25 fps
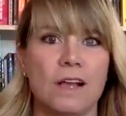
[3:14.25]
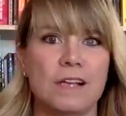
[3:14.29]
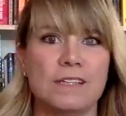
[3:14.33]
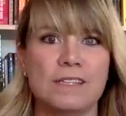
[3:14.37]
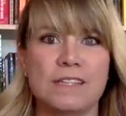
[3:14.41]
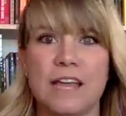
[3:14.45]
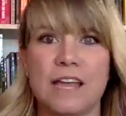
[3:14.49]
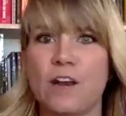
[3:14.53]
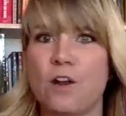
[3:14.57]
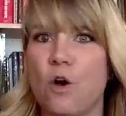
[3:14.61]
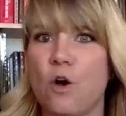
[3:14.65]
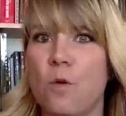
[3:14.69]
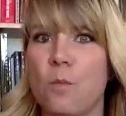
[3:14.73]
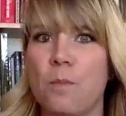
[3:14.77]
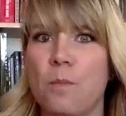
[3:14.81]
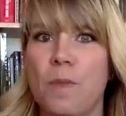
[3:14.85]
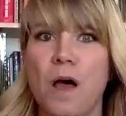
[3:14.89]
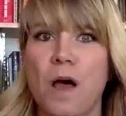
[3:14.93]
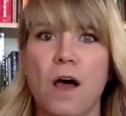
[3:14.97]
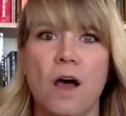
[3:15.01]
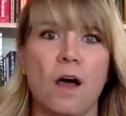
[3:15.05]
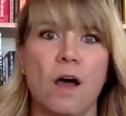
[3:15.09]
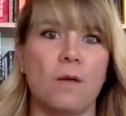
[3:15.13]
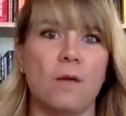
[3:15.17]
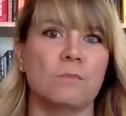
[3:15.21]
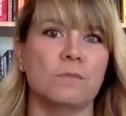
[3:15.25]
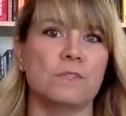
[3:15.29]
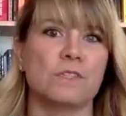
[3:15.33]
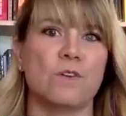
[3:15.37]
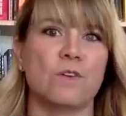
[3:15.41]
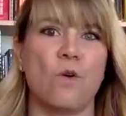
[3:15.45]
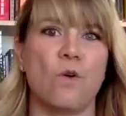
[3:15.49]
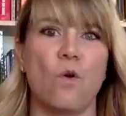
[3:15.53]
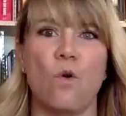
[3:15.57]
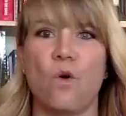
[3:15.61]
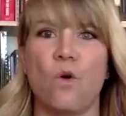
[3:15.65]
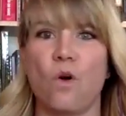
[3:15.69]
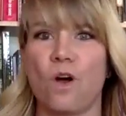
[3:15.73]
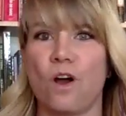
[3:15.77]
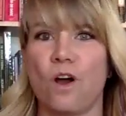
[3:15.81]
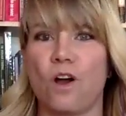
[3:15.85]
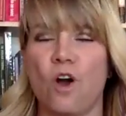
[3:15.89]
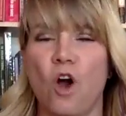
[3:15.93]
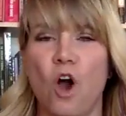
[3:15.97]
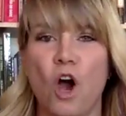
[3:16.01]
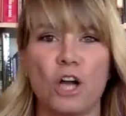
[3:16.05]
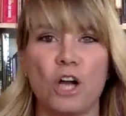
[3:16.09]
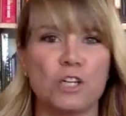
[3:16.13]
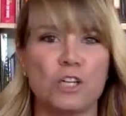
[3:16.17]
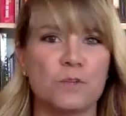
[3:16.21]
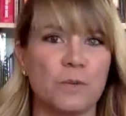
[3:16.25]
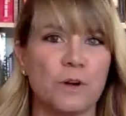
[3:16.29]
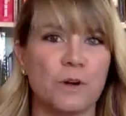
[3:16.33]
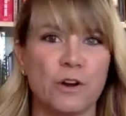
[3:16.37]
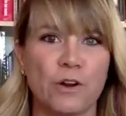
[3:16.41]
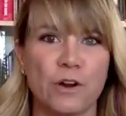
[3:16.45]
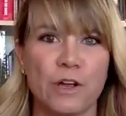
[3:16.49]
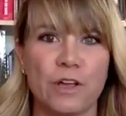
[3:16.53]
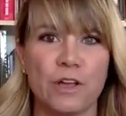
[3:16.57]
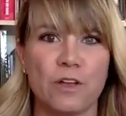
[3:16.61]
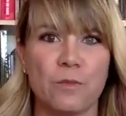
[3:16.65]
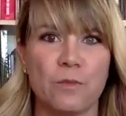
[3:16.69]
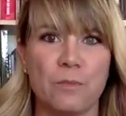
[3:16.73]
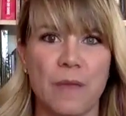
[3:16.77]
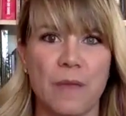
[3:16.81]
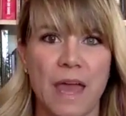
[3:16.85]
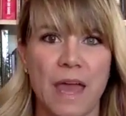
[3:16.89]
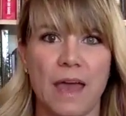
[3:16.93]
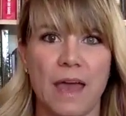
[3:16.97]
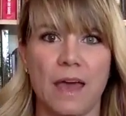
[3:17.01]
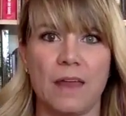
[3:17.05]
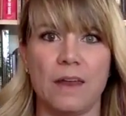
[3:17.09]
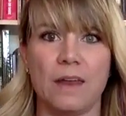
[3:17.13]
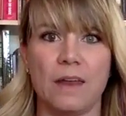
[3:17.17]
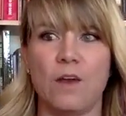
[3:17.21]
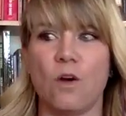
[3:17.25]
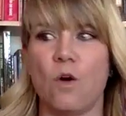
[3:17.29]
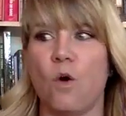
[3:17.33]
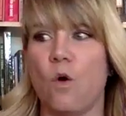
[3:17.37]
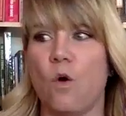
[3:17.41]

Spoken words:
stay-at-home moms or entrepreneurial men